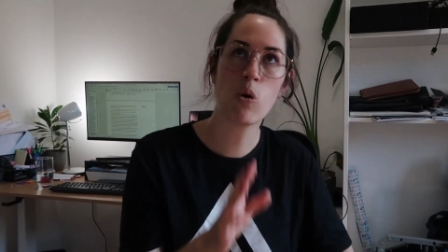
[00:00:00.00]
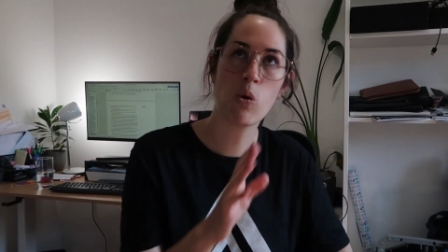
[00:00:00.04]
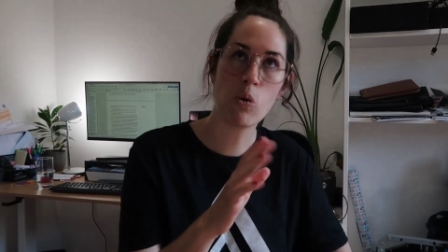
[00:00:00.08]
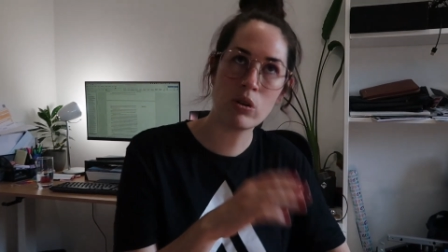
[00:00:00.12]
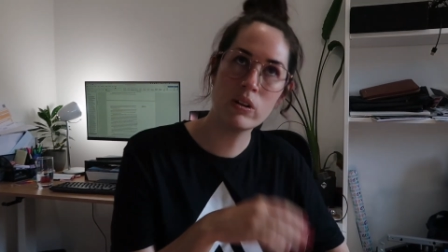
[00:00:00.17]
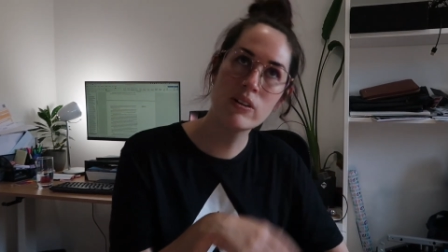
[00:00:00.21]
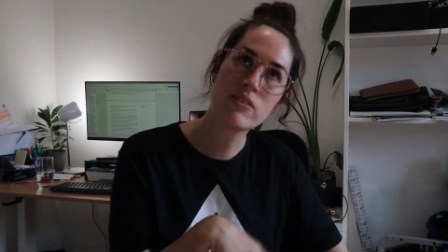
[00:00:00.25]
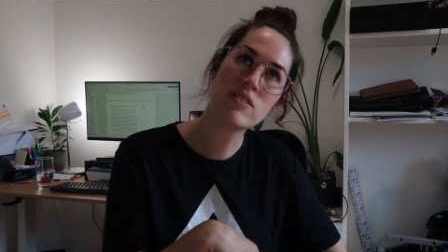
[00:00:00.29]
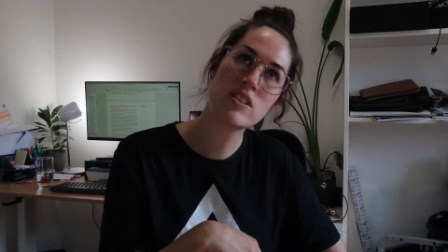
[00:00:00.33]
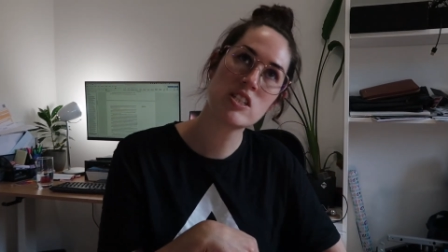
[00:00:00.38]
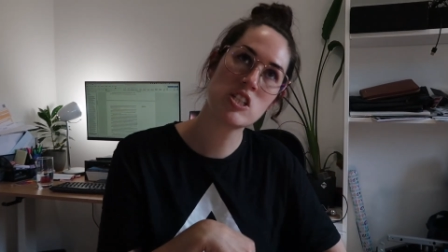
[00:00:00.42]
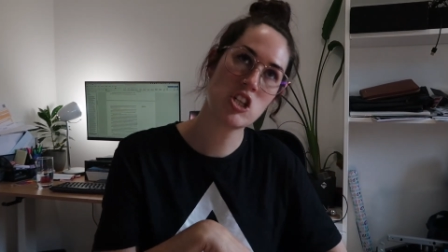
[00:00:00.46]

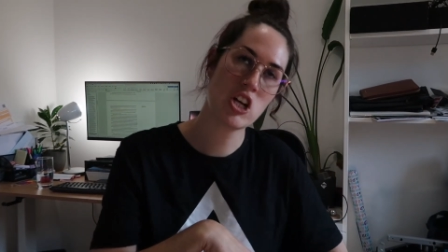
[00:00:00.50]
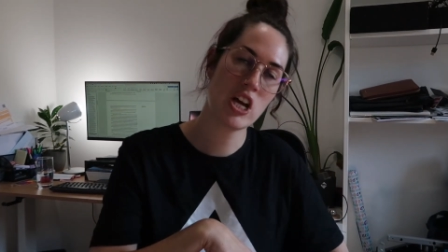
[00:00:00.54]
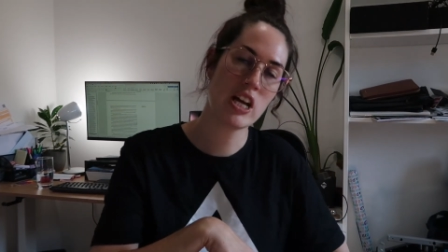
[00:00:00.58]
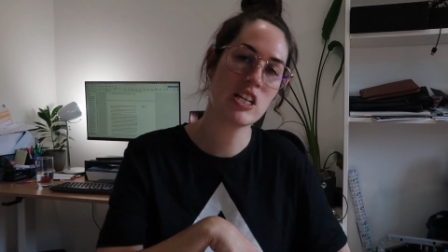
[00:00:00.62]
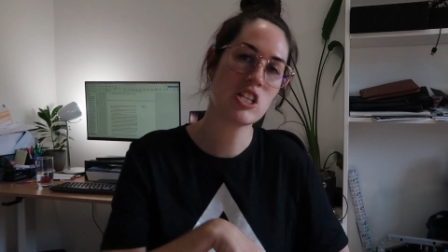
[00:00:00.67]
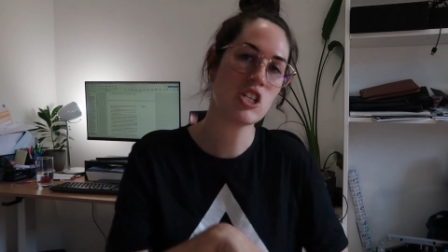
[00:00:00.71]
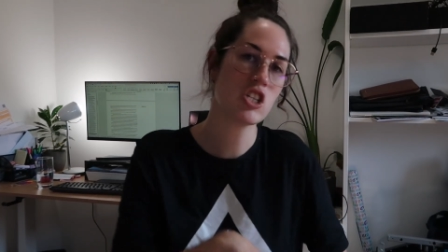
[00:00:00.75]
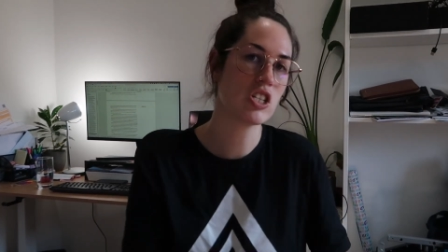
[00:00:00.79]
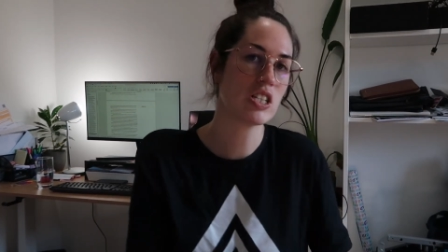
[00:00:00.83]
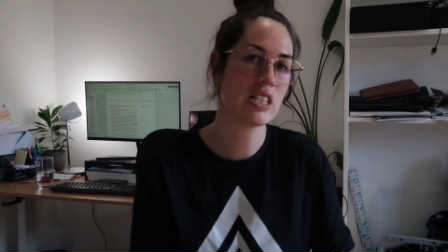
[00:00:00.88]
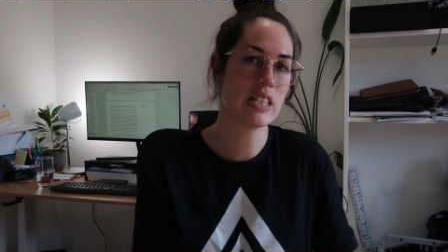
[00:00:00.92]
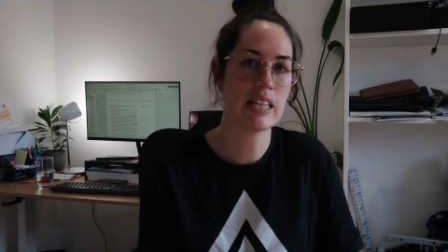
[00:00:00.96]
all of the
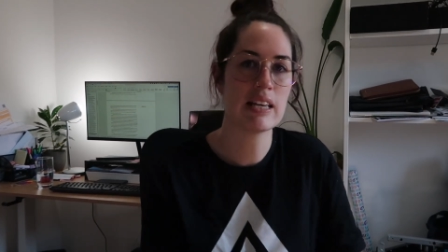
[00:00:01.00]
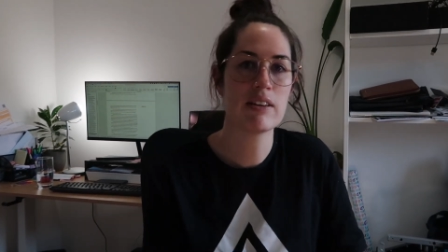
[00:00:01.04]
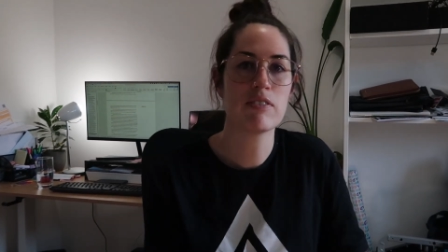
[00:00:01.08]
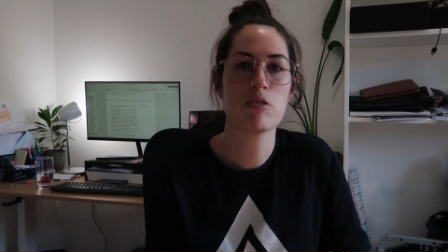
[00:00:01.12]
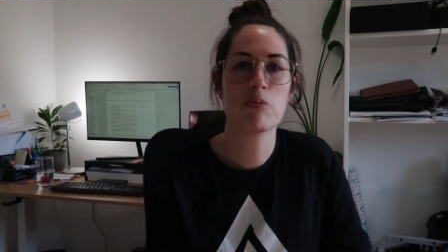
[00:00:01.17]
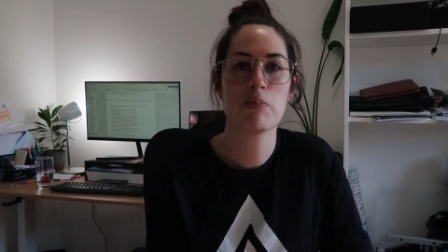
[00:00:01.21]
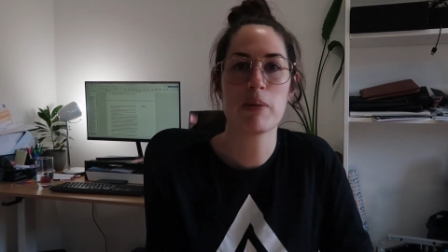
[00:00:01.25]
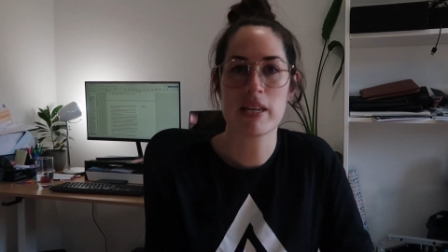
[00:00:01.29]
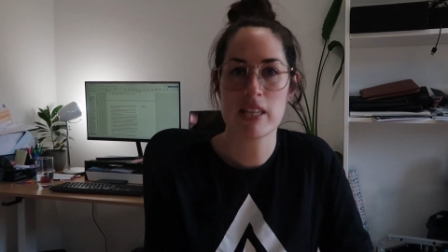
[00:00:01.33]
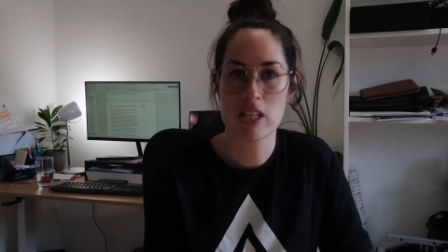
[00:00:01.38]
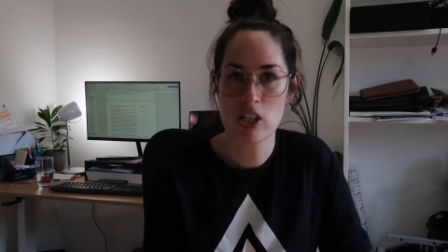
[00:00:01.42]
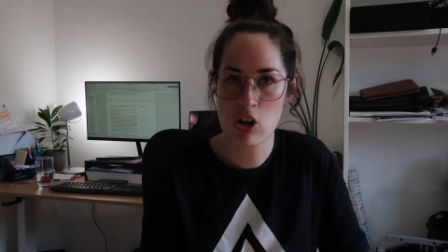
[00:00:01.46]
changes
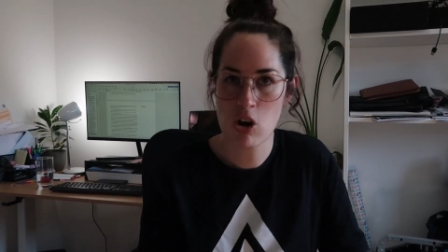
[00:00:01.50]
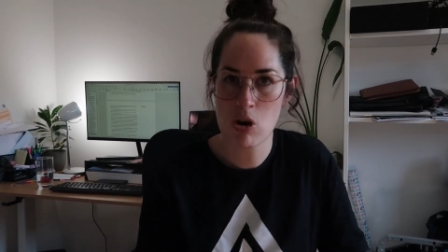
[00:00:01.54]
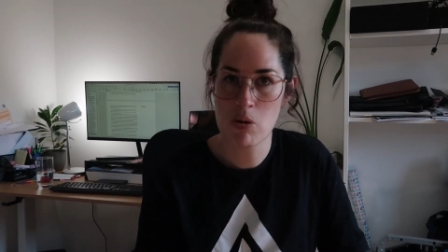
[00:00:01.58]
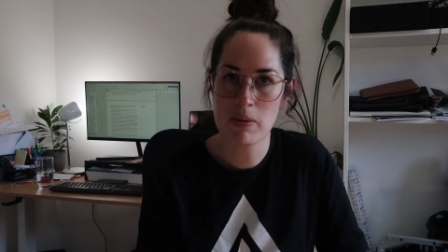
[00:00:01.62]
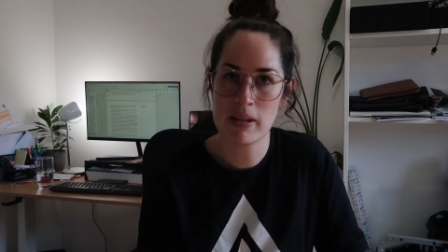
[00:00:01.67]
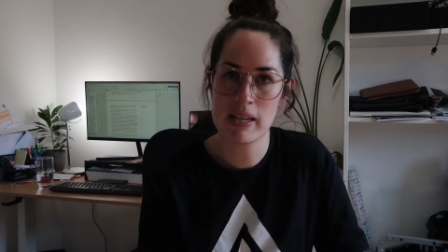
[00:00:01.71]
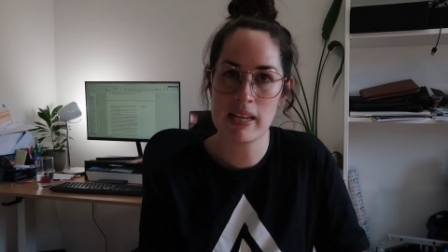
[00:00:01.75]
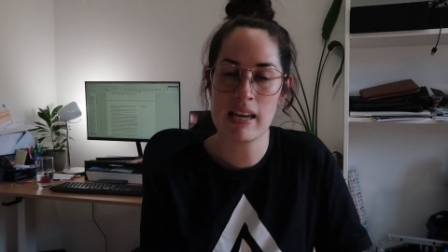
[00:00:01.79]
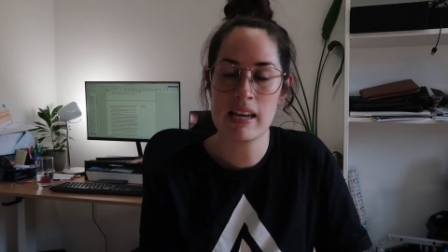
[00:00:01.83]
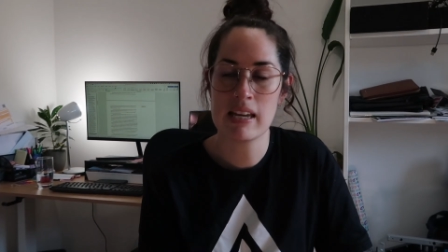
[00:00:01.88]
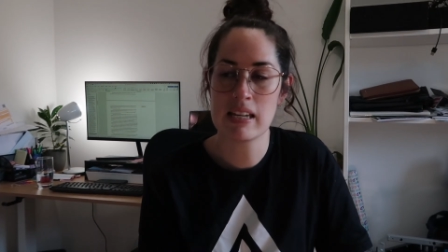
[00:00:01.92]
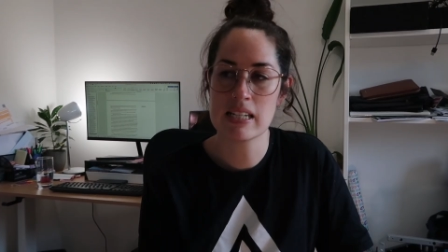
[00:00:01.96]
left by the
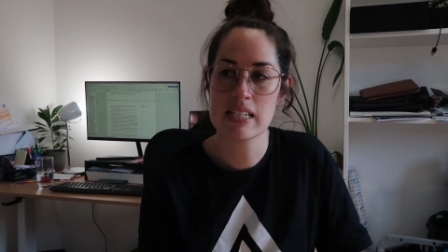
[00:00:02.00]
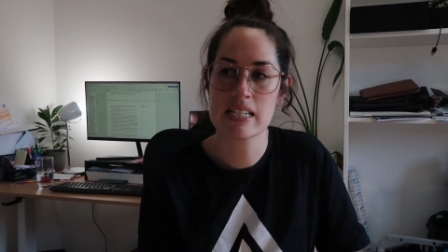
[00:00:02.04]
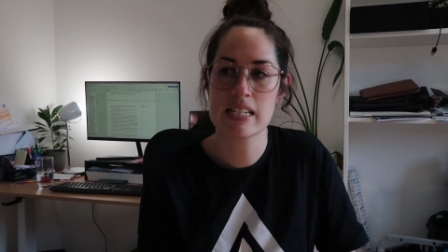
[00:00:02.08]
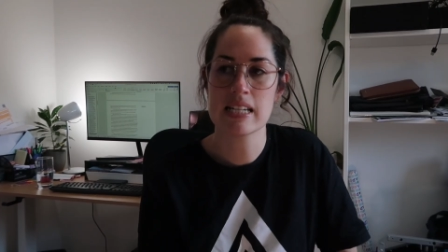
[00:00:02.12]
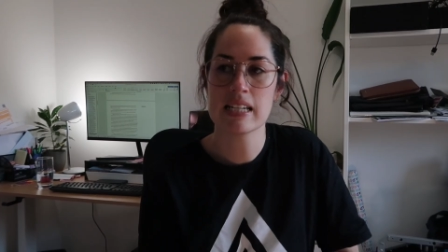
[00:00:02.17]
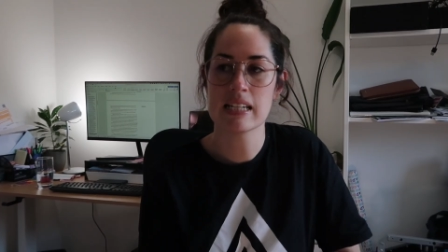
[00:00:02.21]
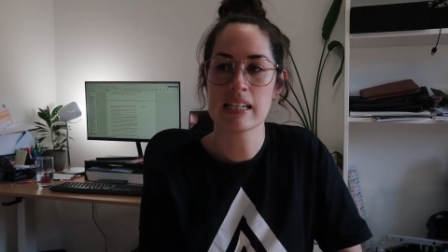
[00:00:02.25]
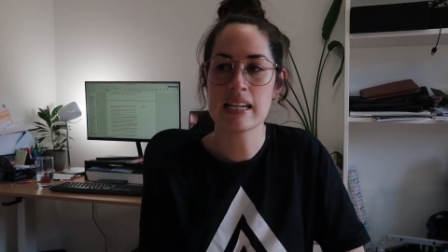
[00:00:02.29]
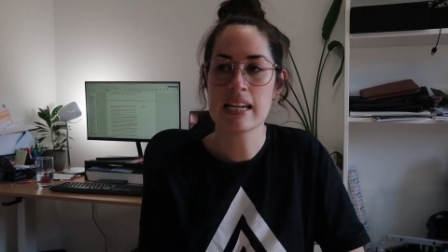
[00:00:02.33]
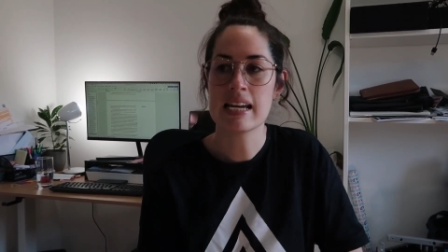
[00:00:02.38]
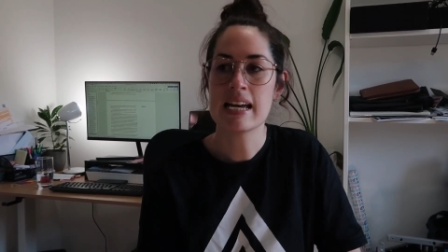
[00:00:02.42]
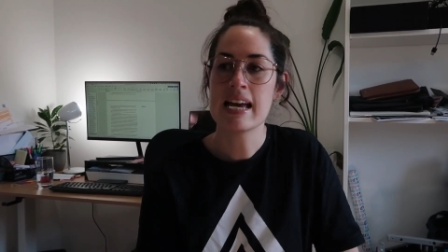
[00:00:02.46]
copy
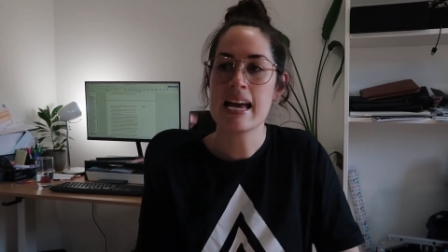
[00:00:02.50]
editor